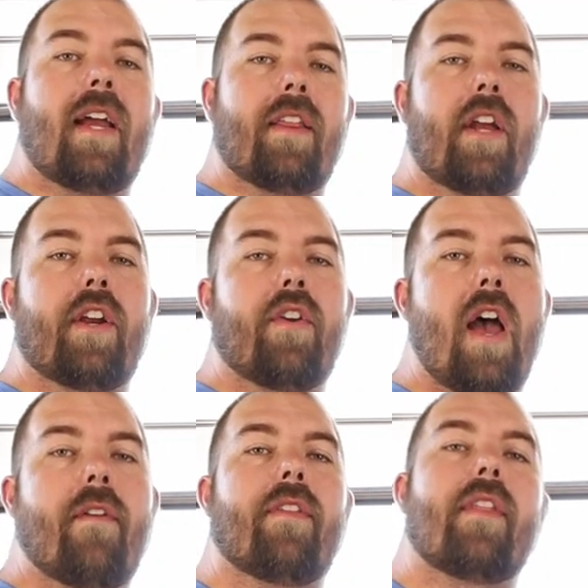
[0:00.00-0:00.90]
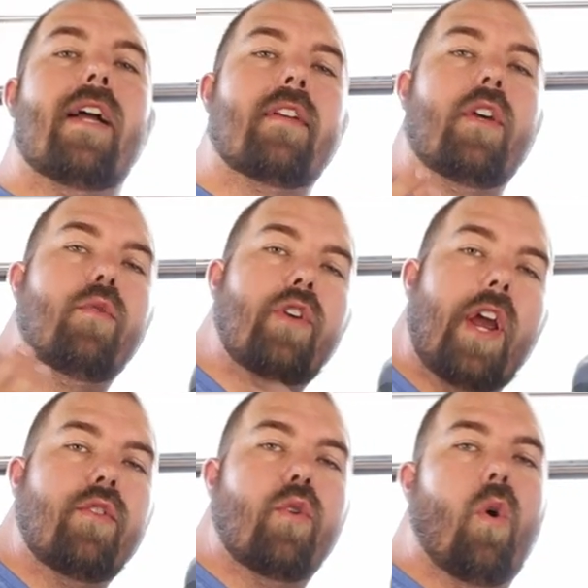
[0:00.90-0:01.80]
And there you have it. That's how you
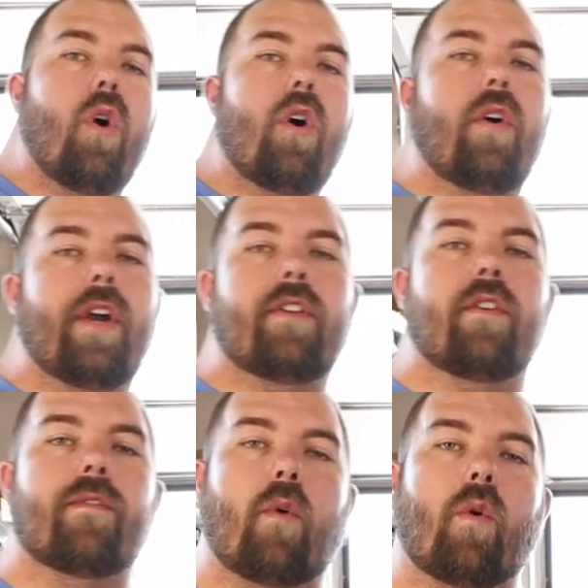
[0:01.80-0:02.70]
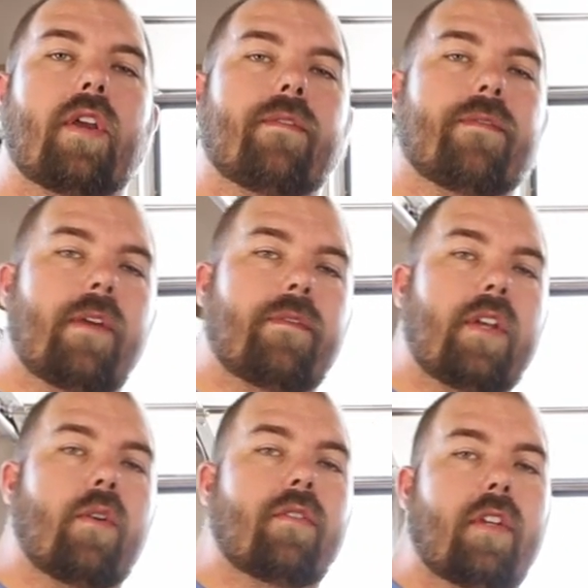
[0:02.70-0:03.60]
change your oil in your 40,
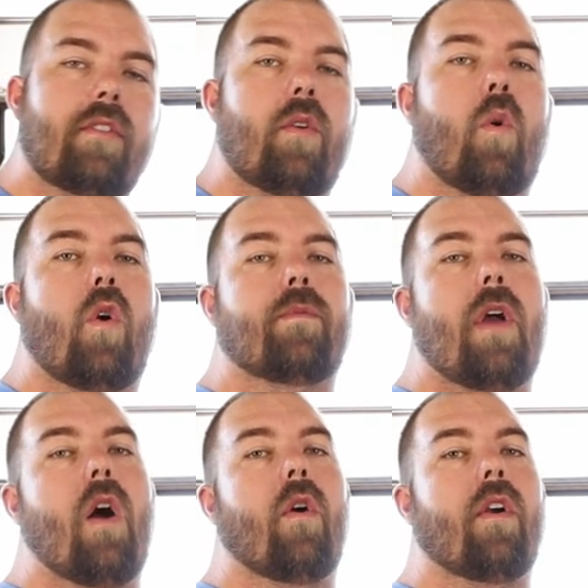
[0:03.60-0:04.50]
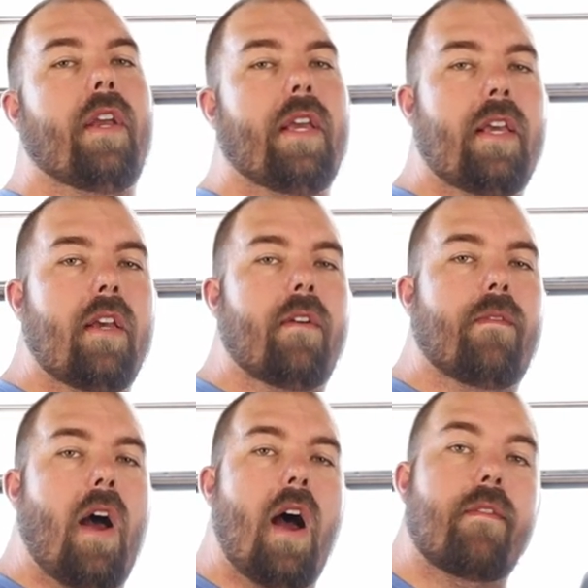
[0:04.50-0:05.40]
50, or 60 horsepower
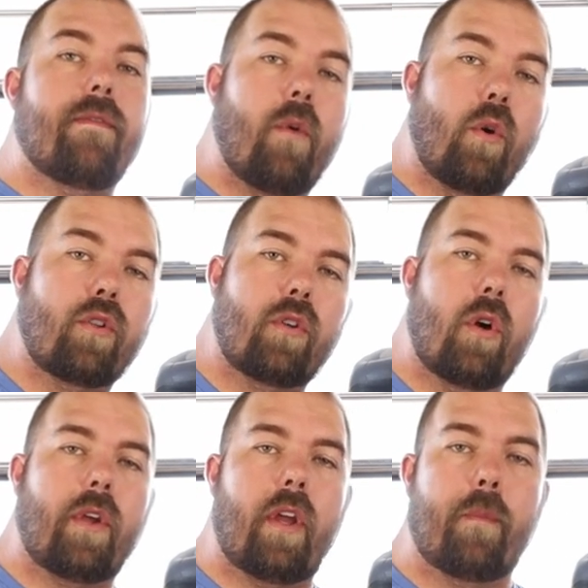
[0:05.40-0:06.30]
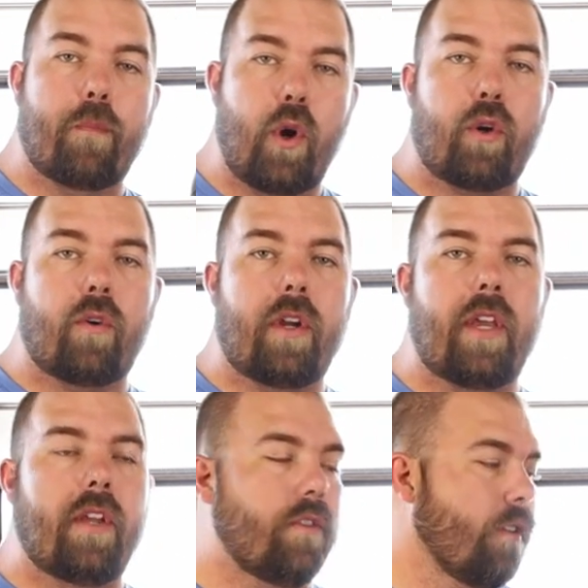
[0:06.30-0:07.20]
EFI 4-stroke
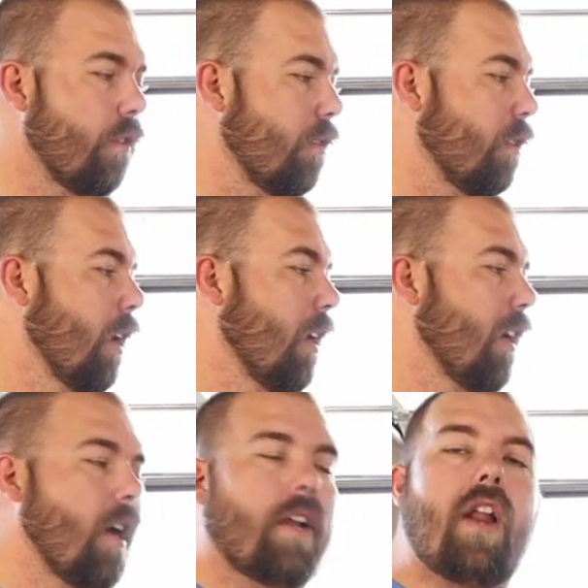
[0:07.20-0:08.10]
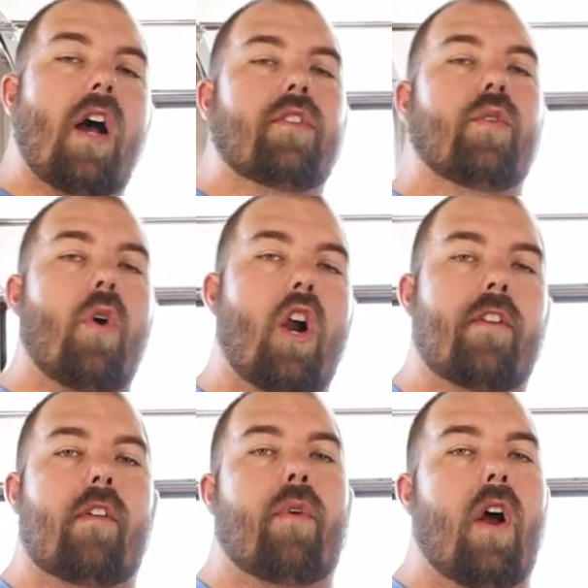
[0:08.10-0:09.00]
Mercury engines. Not too hard
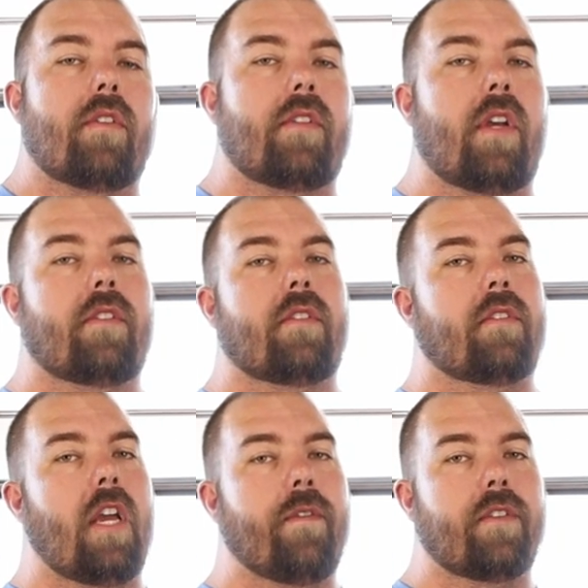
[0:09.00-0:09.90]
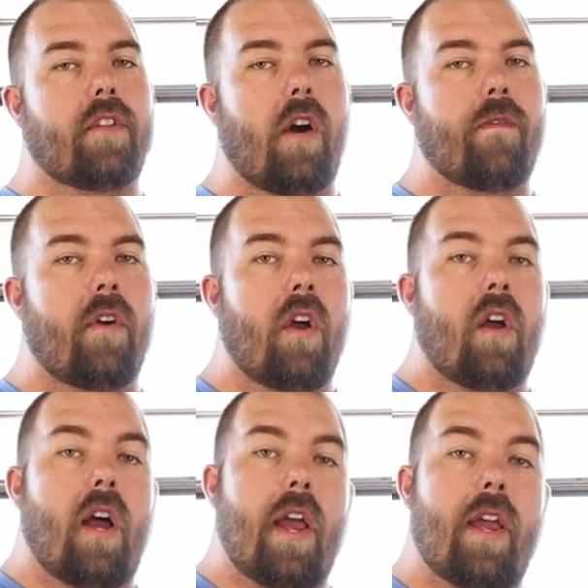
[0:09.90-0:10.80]
of a process. Save yourself
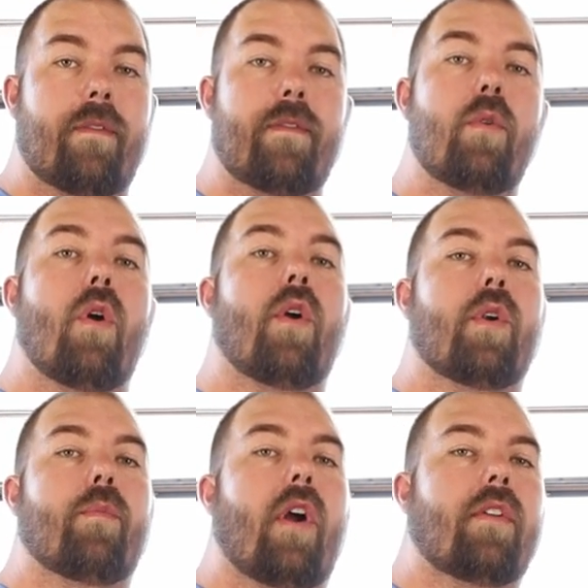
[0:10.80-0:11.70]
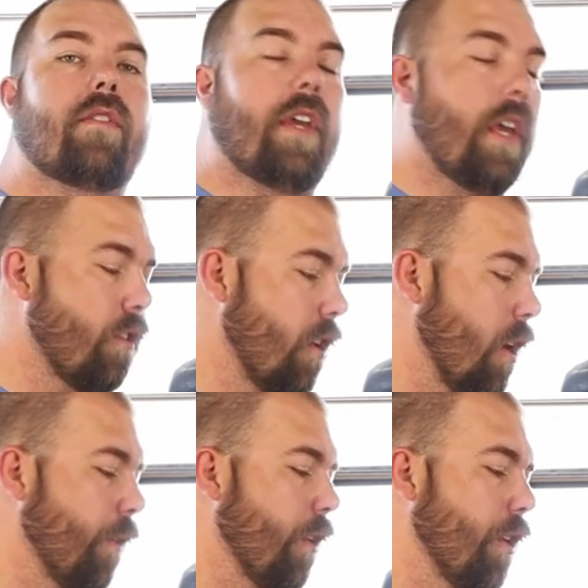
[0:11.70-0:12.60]
a few $100 each and
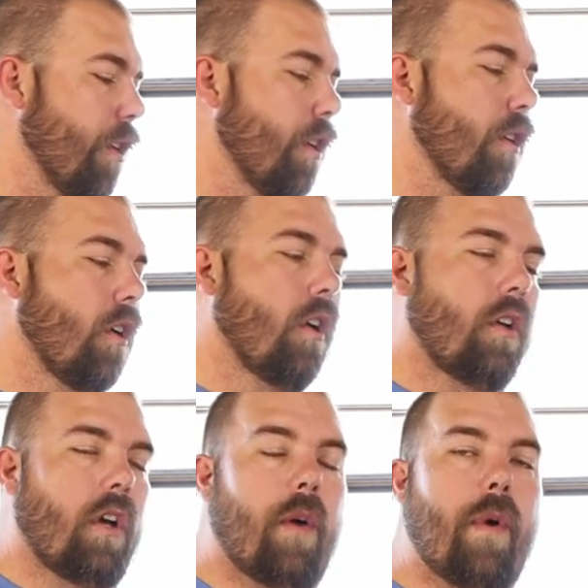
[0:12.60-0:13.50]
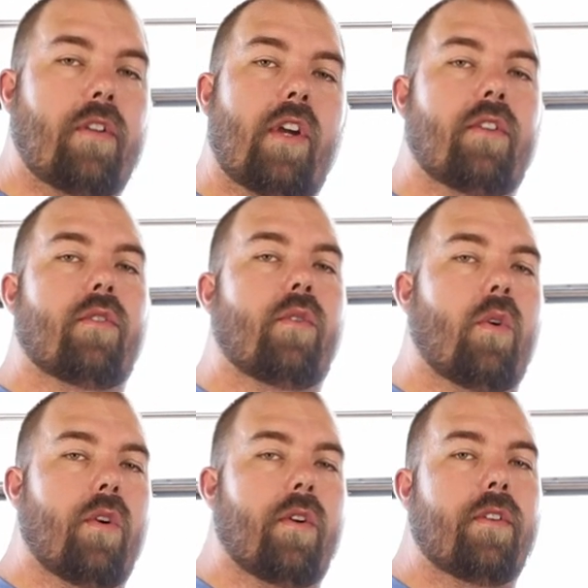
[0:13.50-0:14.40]
every year by changing
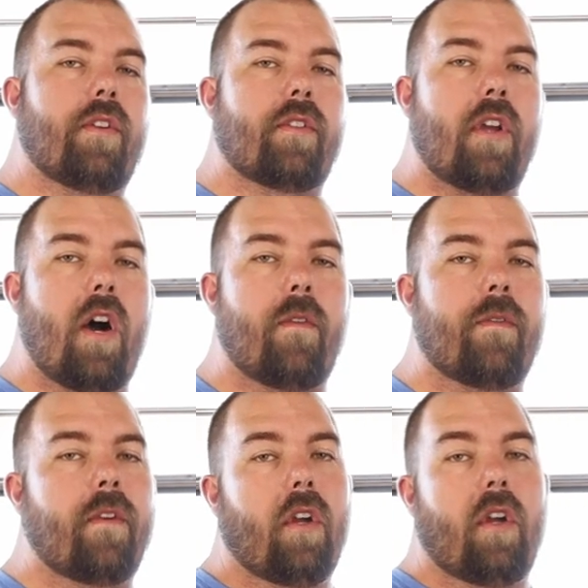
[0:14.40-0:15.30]
your oil yourself.